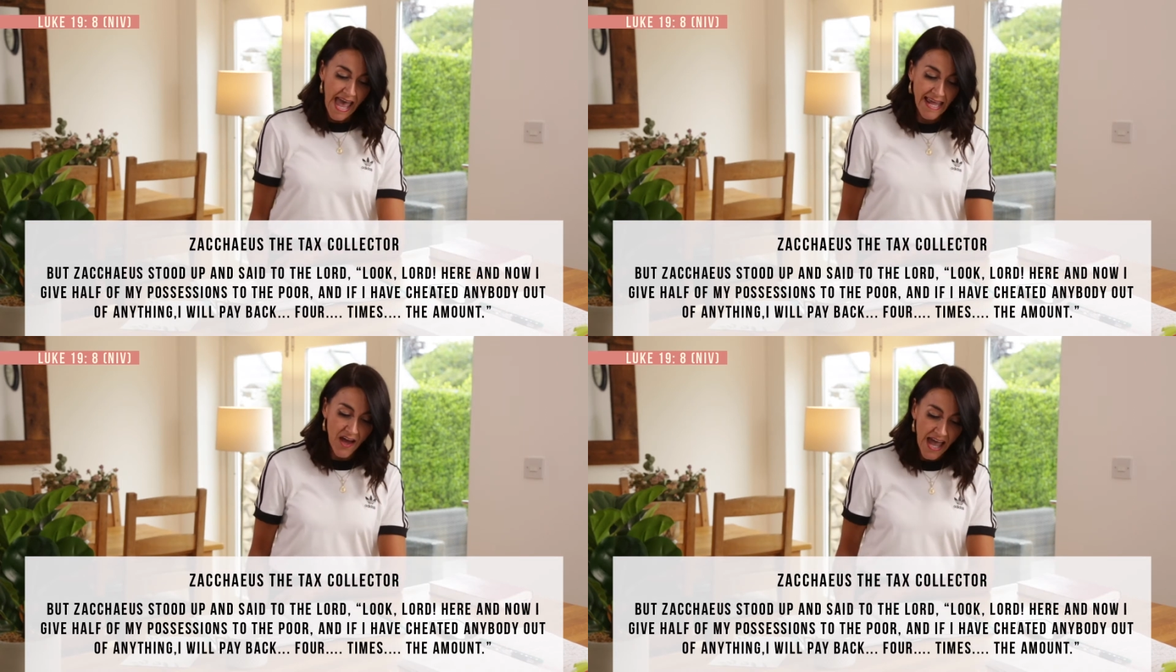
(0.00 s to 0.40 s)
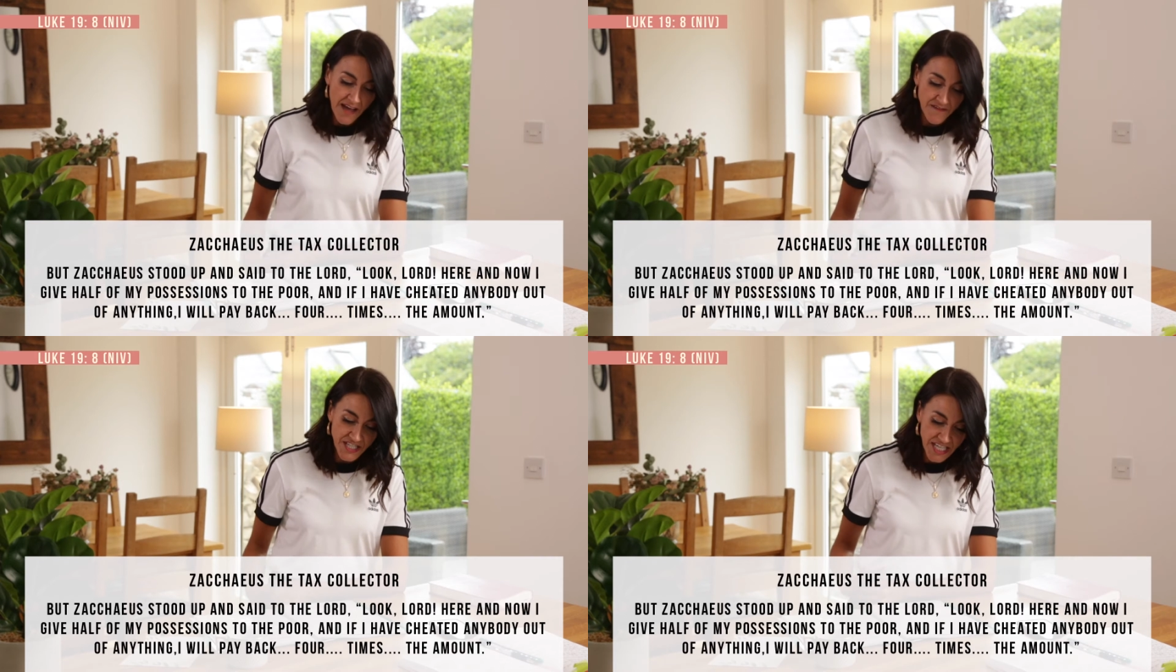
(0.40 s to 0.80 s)
And I
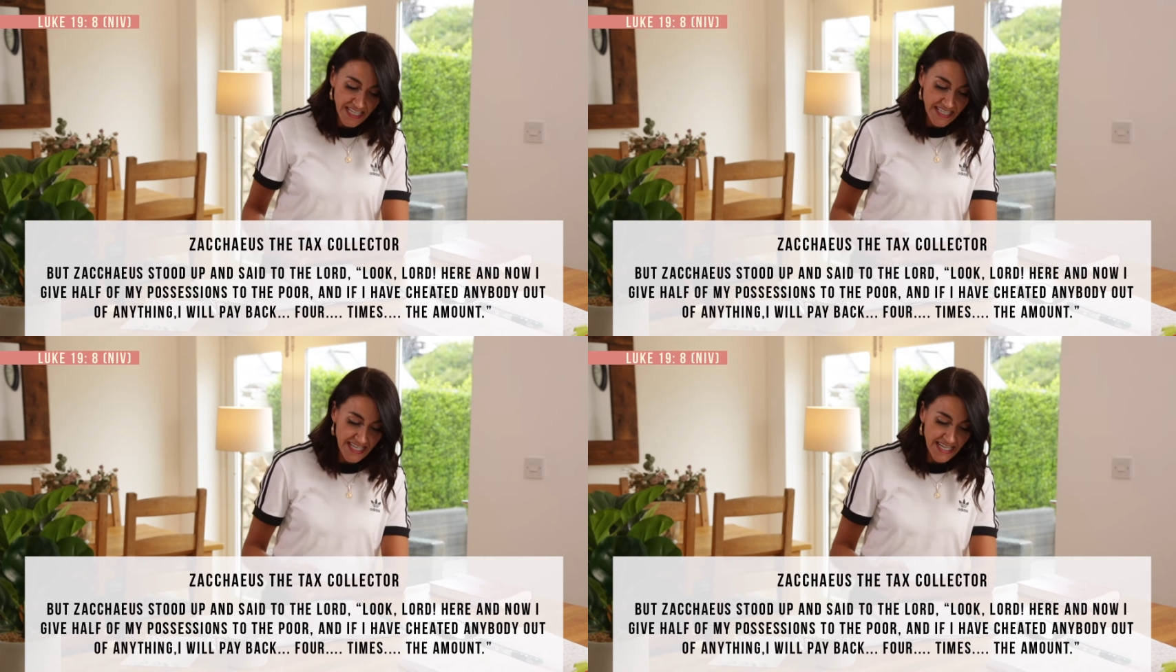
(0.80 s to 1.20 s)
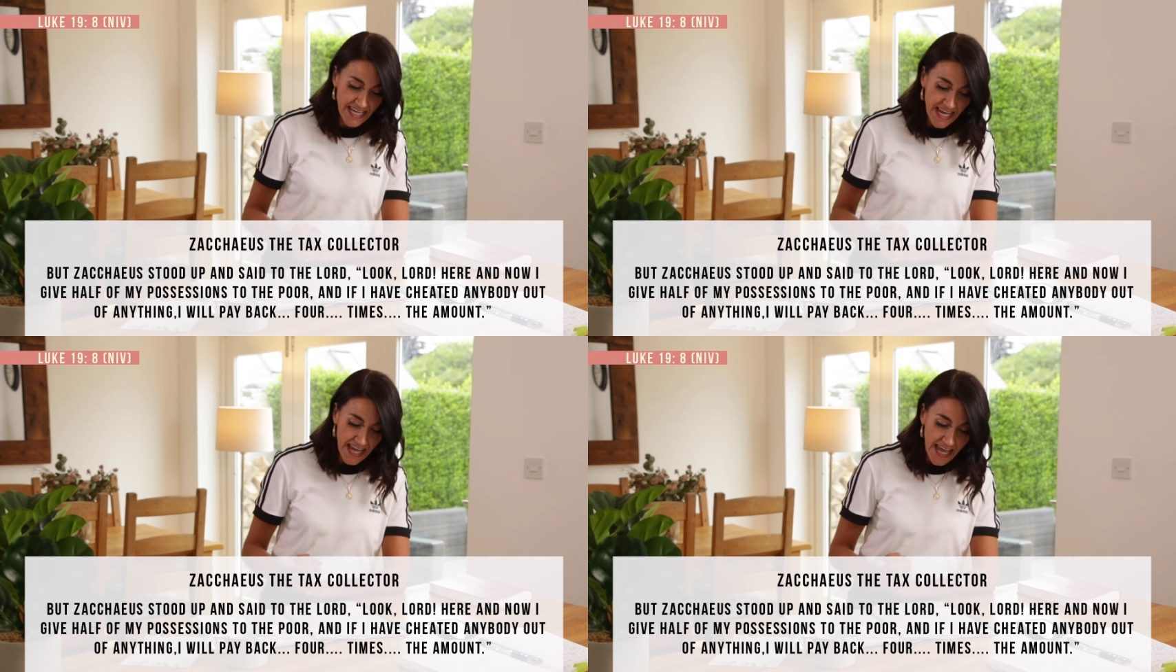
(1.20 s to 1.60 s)
have cheated
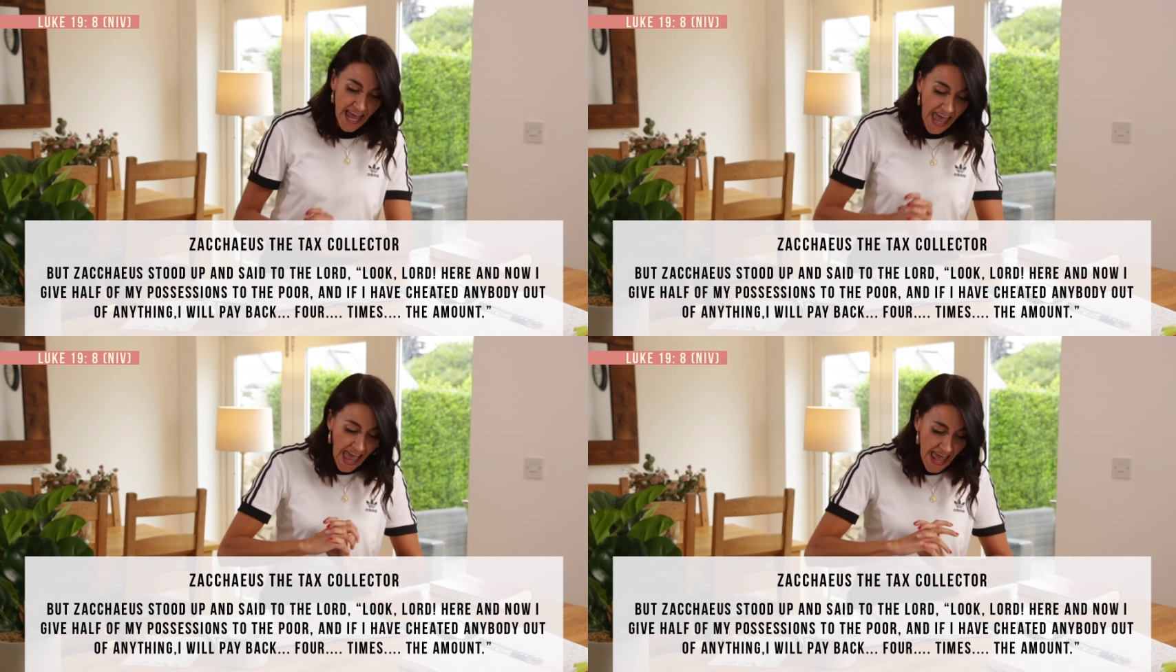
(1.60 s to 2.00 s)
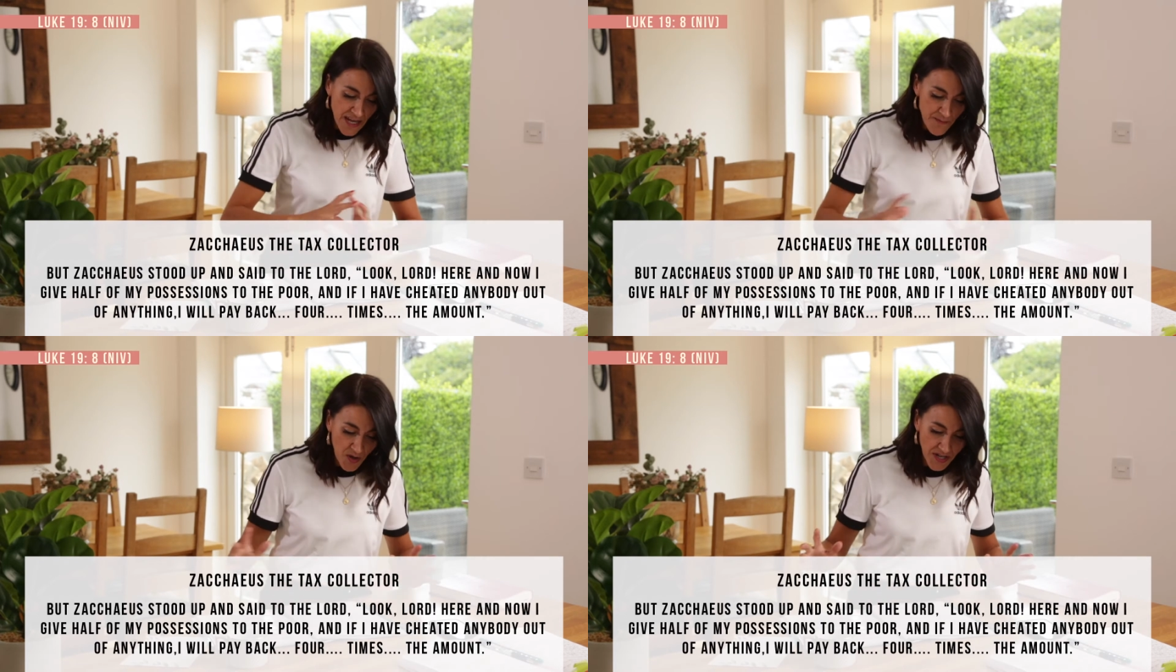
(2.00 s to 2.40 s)

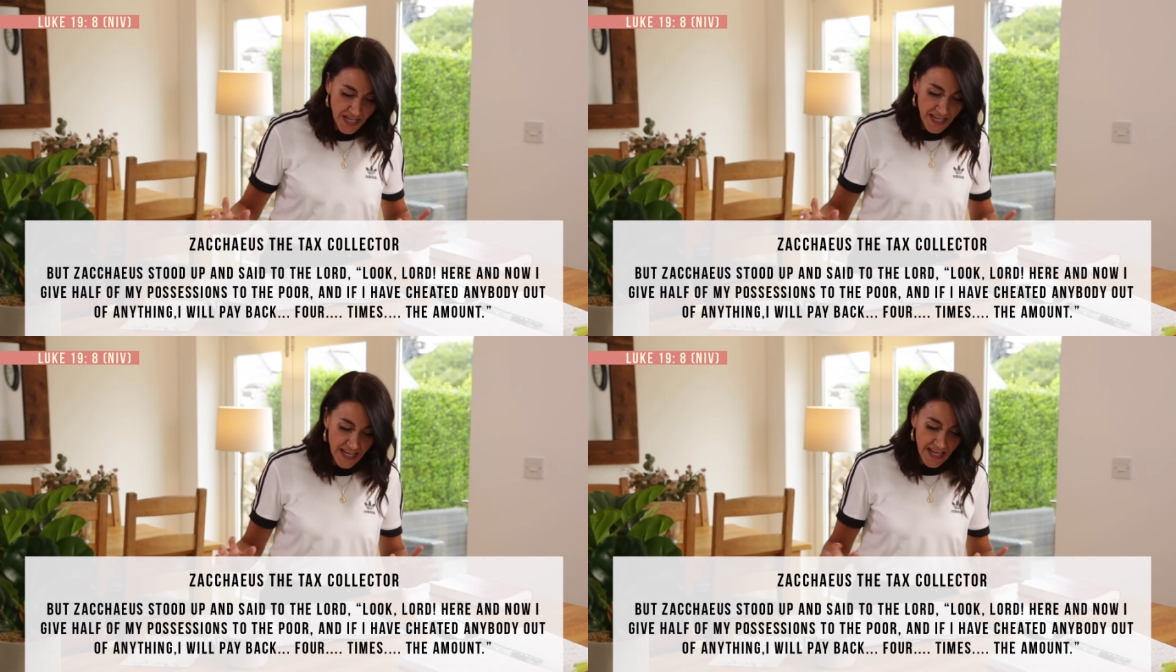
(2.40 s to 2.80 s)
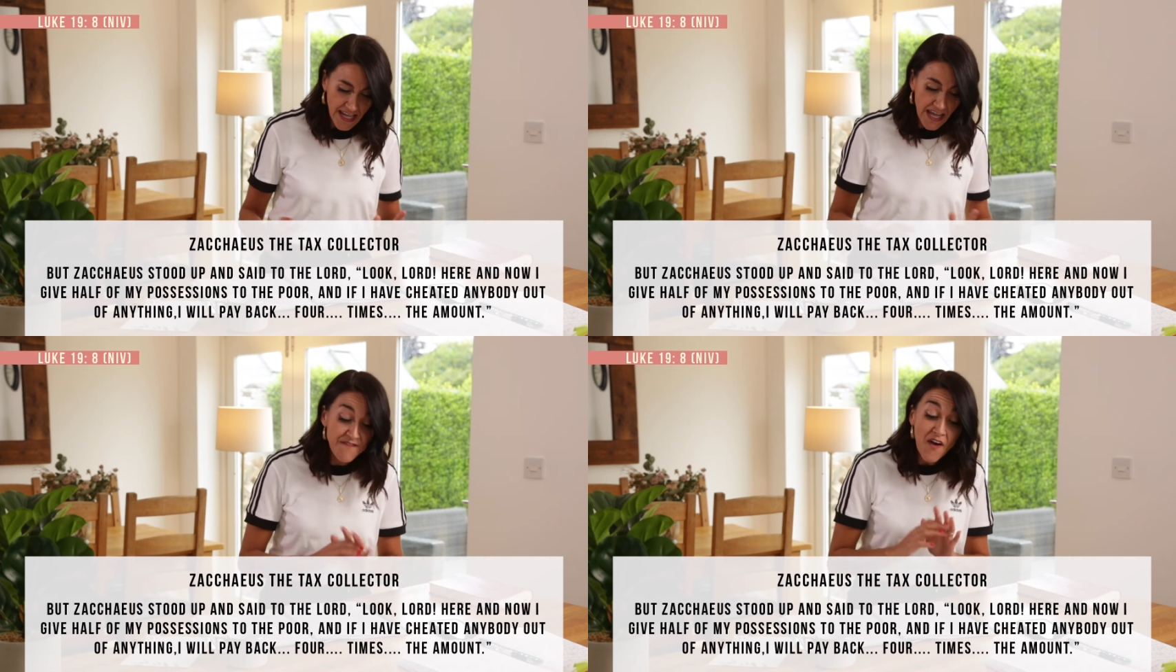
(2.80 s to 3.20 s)
anybody,
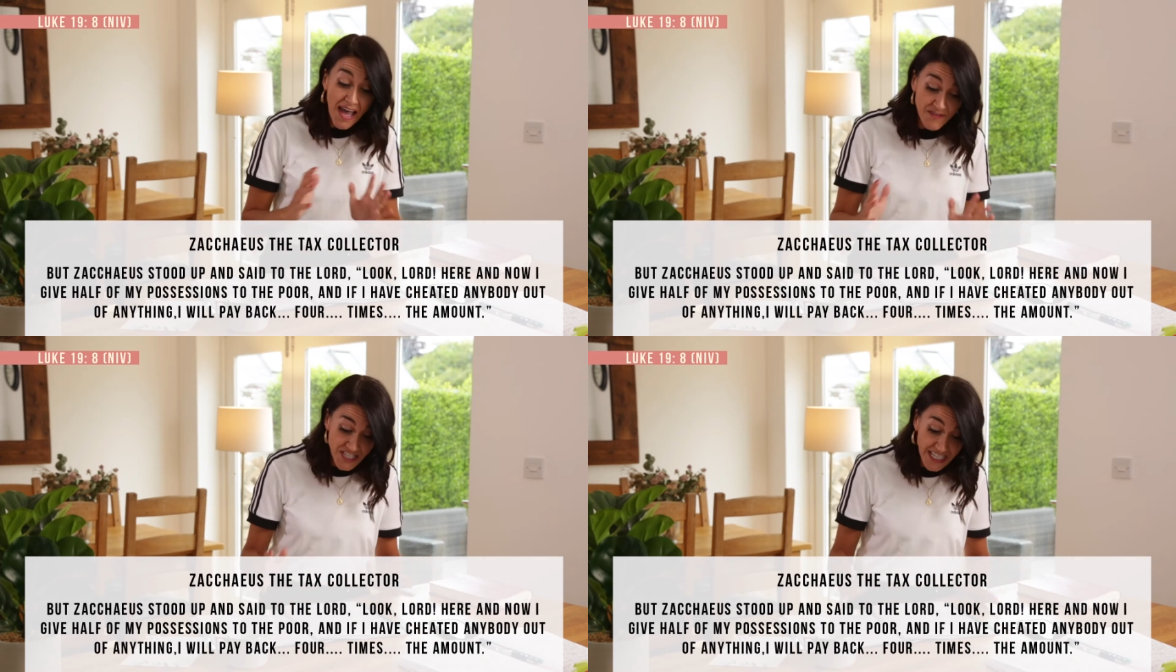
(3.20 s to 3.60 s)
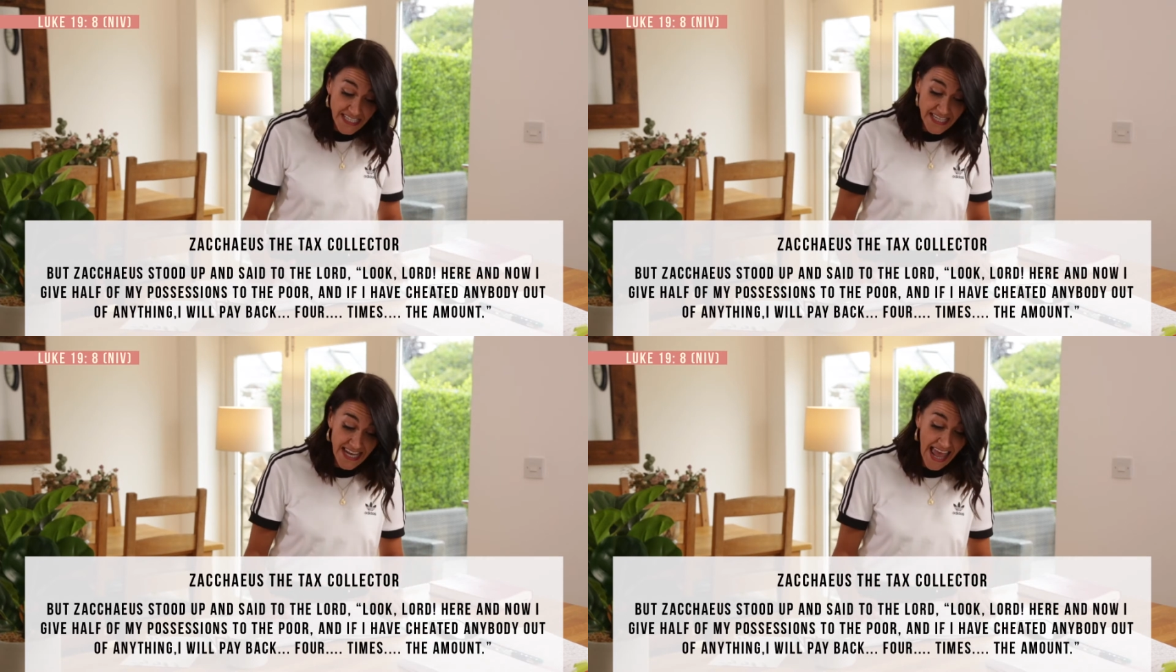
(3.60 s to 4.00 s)
if I have
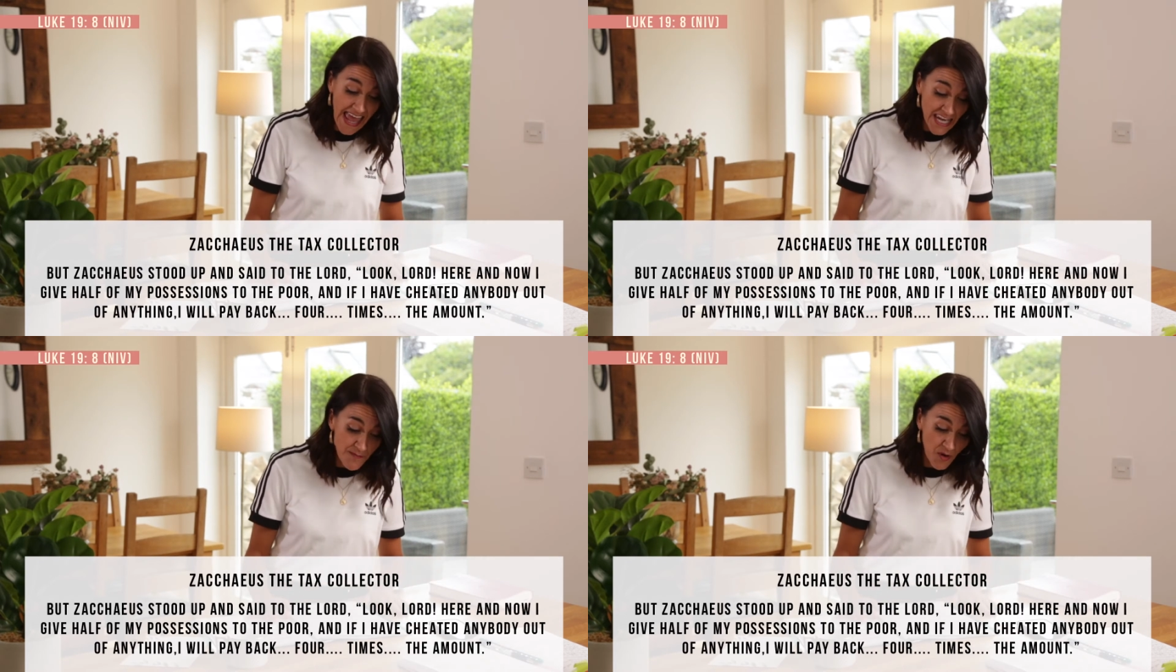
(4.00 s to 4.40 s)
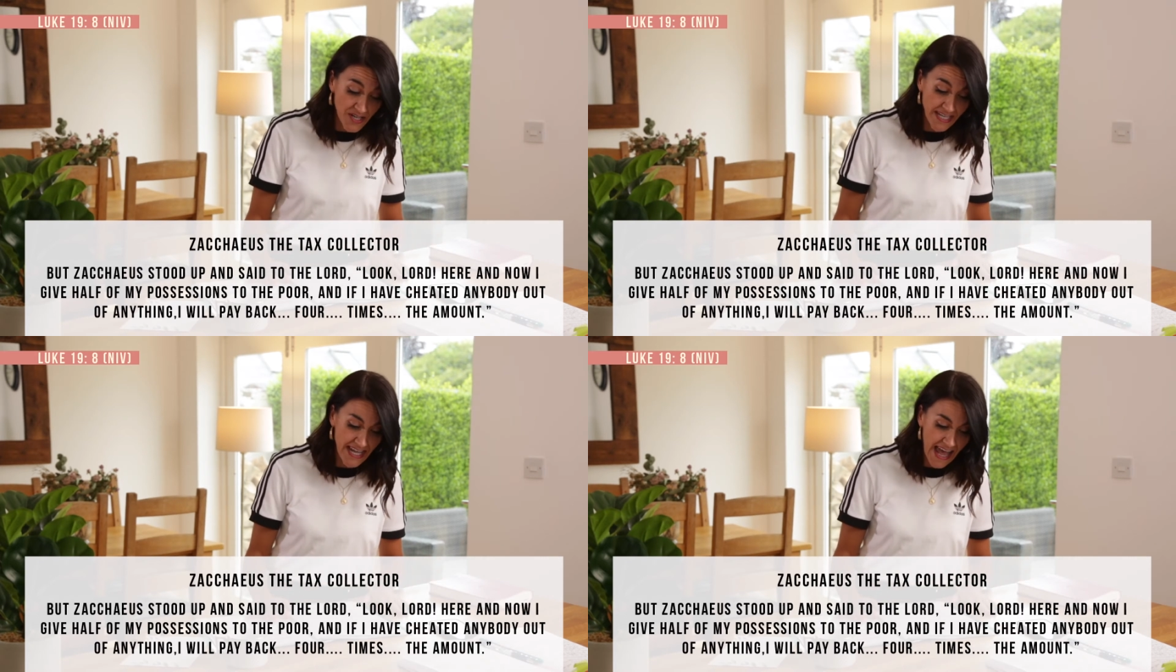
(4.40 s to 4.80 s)
cheated
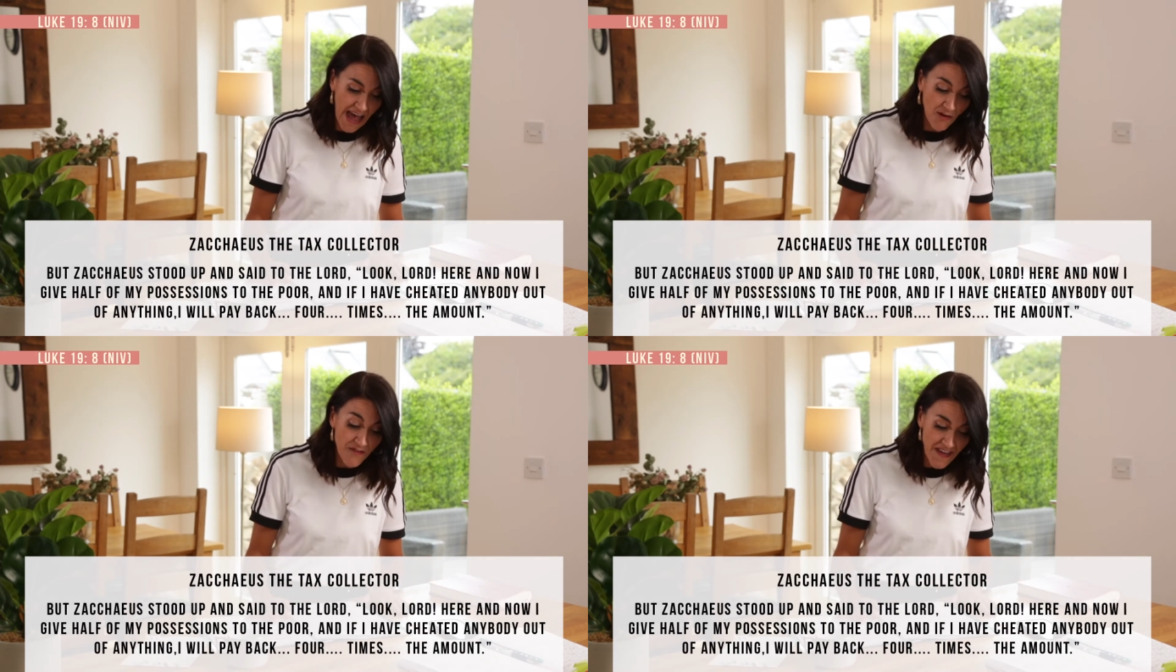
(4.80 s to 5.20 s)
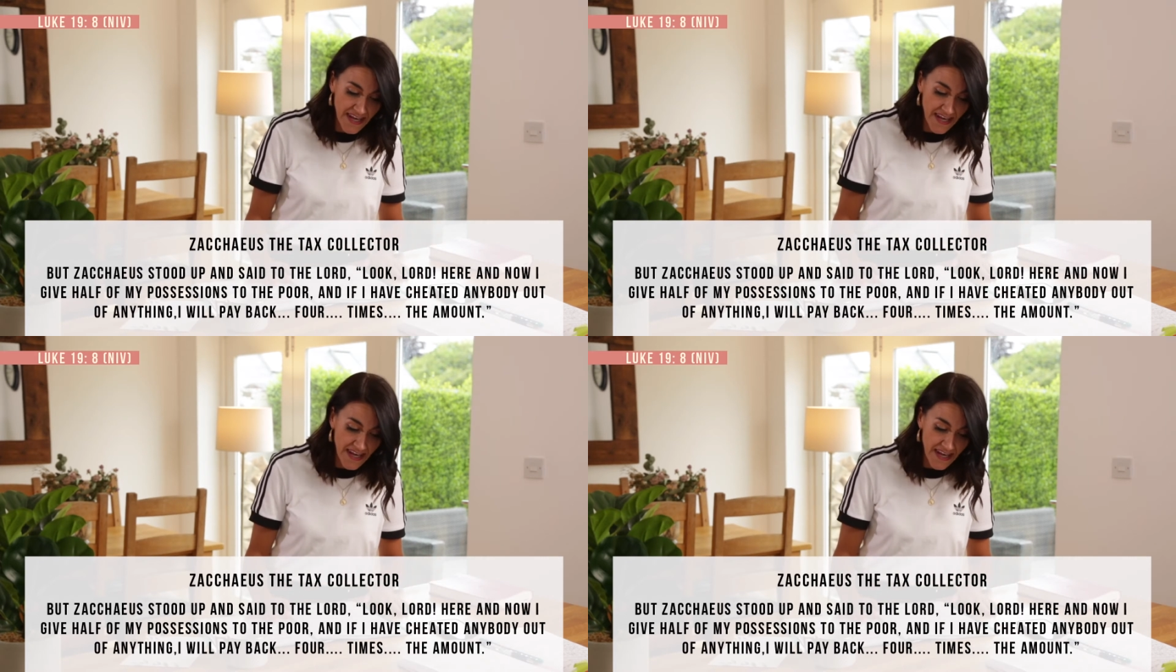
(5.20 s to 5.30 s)
anybody out of